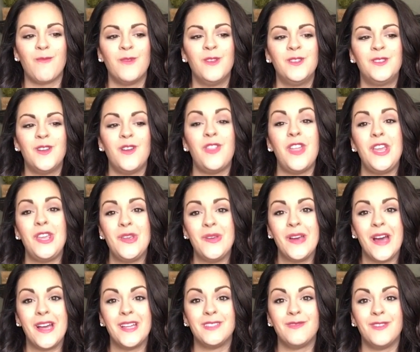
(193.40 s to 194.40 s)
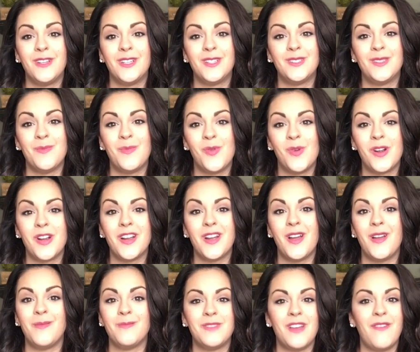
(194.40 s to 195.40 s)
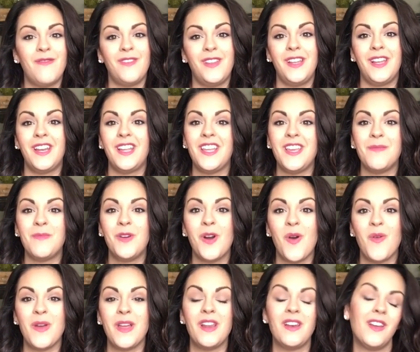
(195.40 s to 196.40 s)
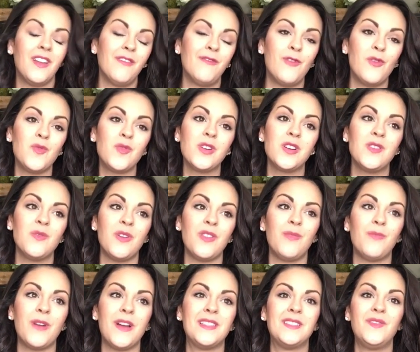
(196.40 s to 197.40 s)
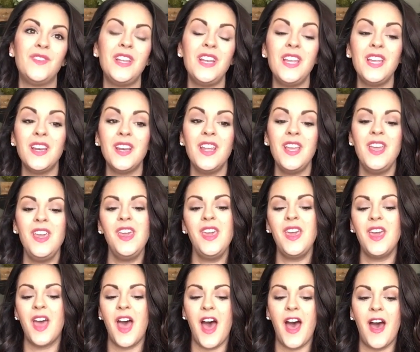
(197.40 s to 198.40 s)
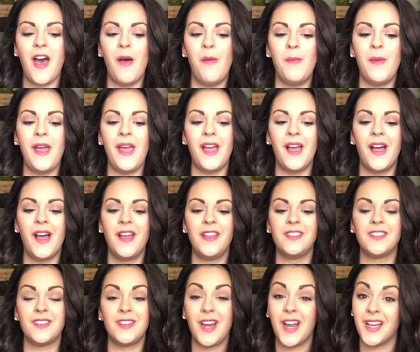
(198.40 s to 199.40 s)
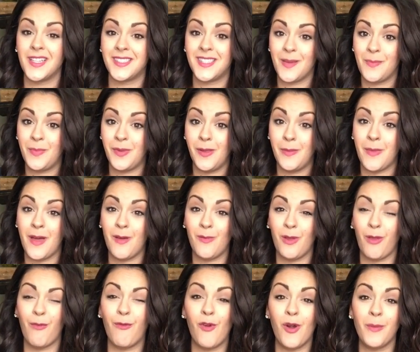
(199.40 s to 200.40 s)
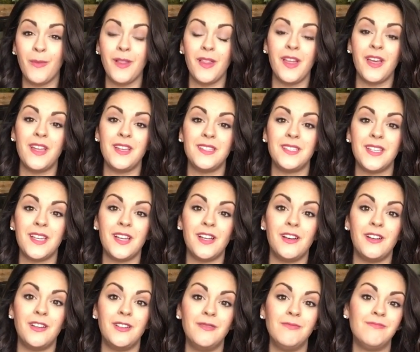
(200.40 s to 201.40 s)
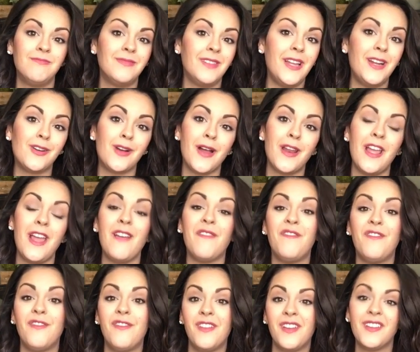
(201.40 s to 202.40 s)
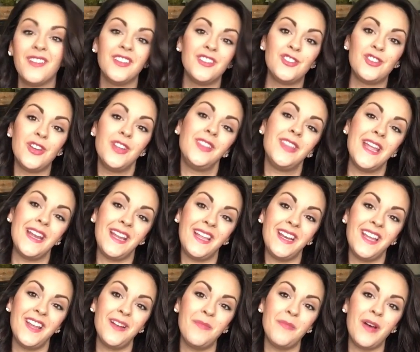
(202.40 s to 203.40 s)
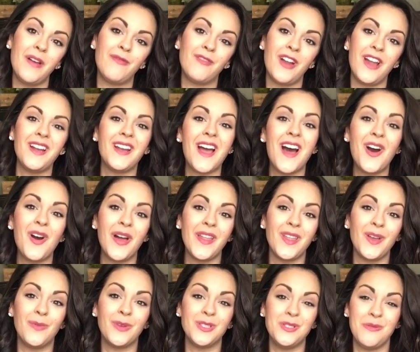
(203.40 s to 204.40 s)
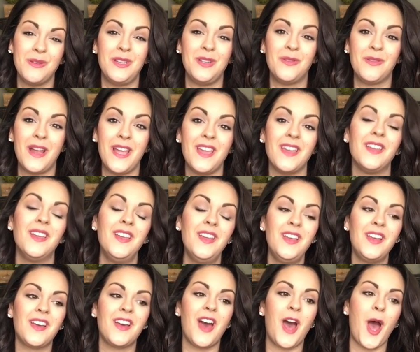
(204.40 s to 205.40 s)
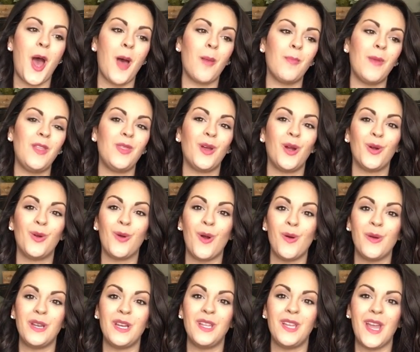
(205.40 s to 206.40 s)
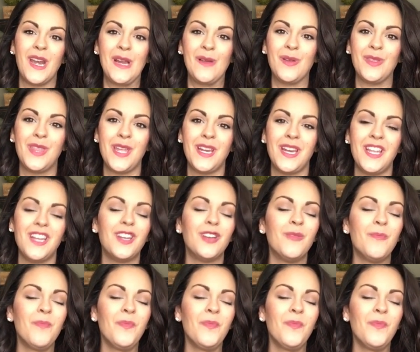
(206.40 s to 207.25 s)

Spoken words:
So thank you guys for your support. I'm definitely going to keep going forward with breastfeeding and not supplement with formula until later on, should they need it. But for right now, I think we're doing great, and they're growing and getting what they need.